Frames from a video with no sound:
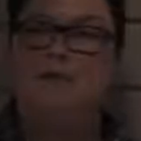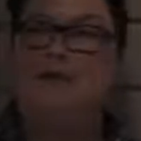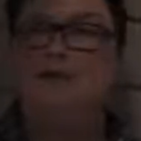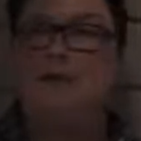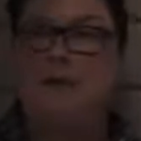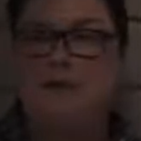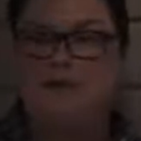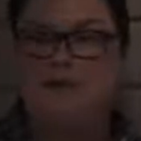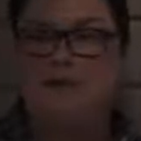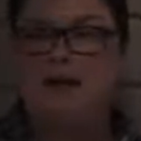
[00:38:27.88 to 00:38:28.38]

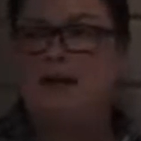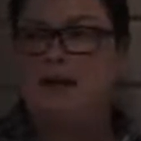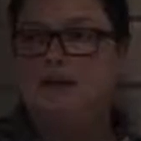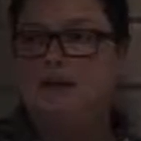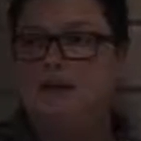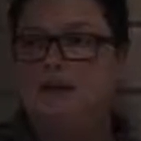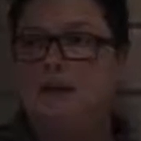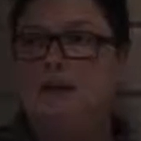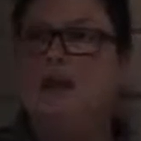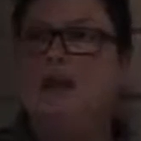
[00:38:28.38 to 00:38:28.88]
about that.
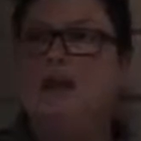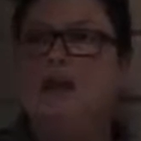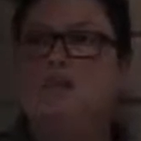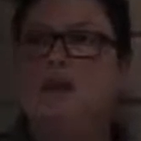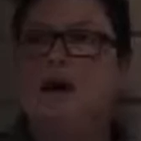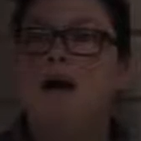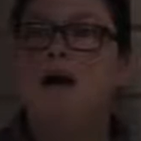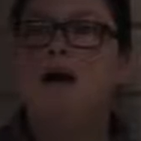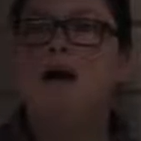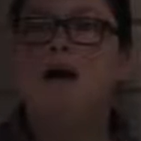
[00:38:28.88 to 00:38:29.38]

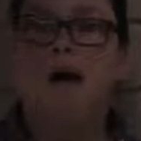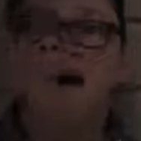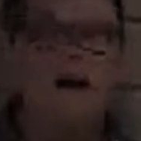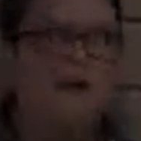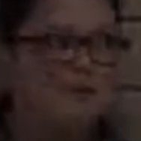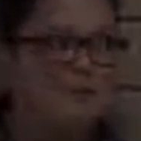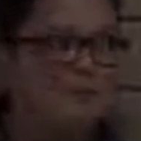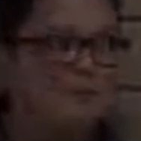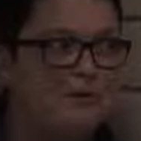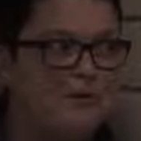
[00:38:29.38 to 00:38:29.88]
Am I
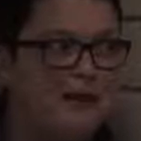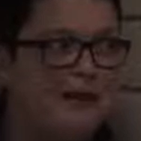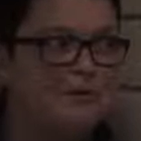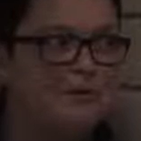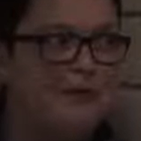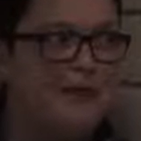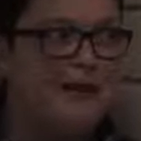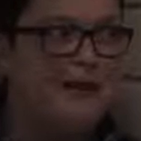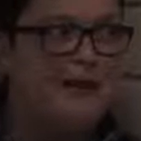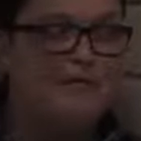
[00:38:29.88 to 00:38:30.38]
100%
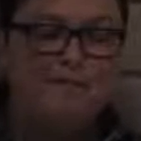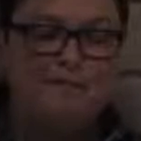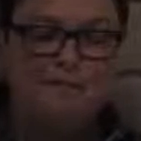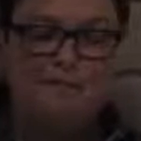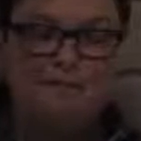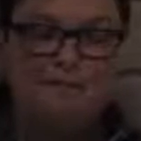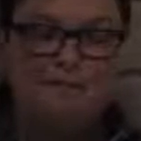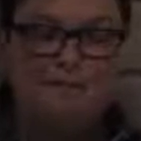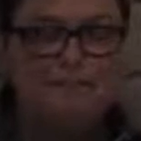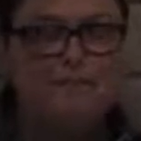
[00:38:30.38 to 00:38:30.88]
safe?
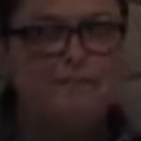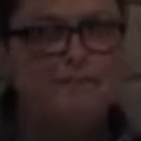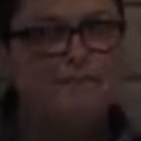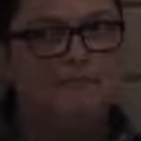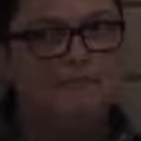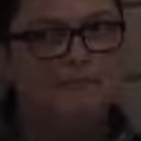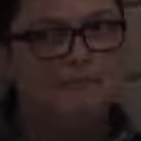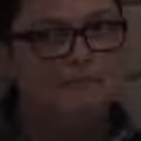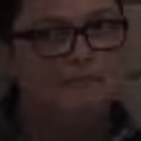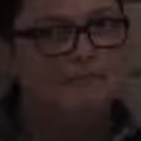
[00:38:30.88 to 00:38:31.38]

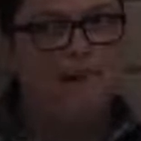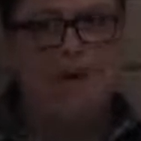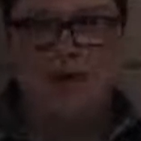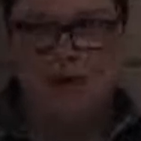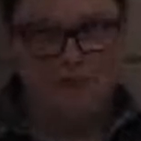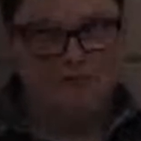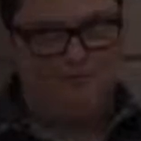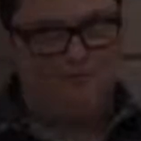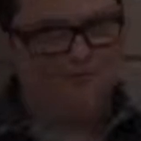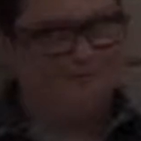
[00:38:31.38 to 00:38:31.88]
No.
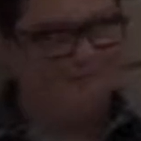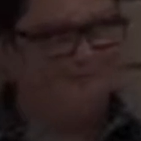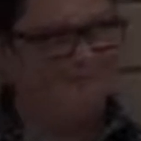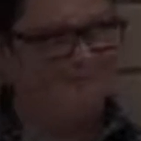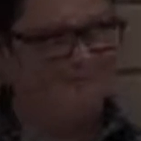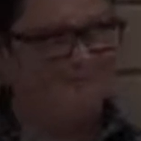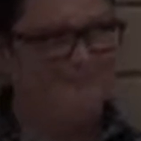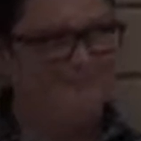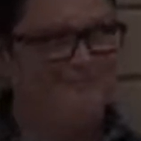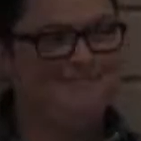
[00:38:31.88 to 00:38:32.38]
no.
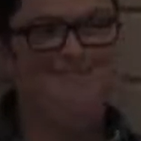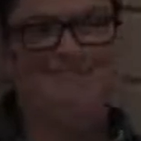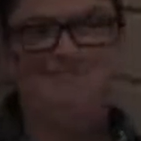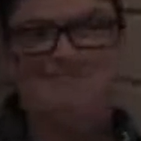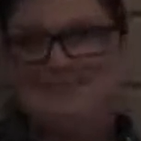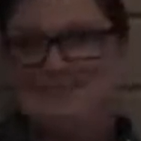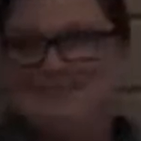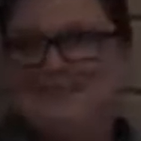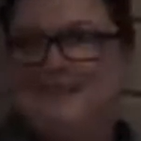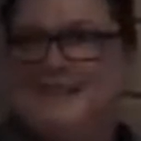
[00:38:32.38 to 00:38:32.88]

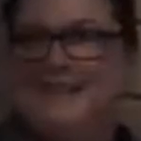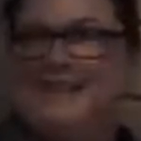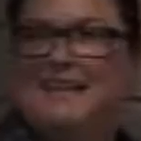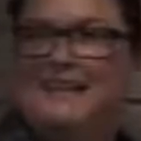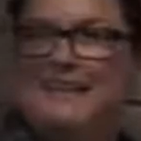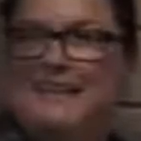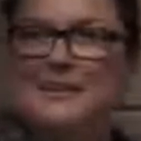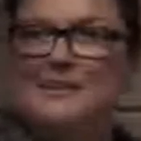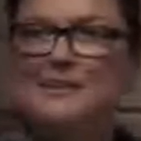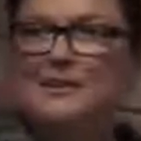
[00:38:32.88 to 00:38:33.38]

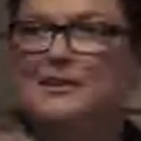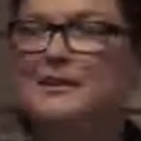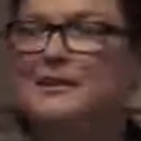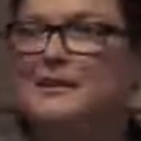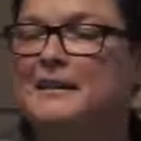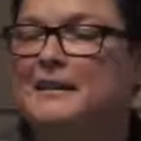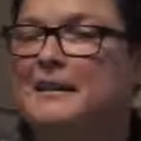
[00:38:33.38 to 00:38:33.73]
Yes, sir.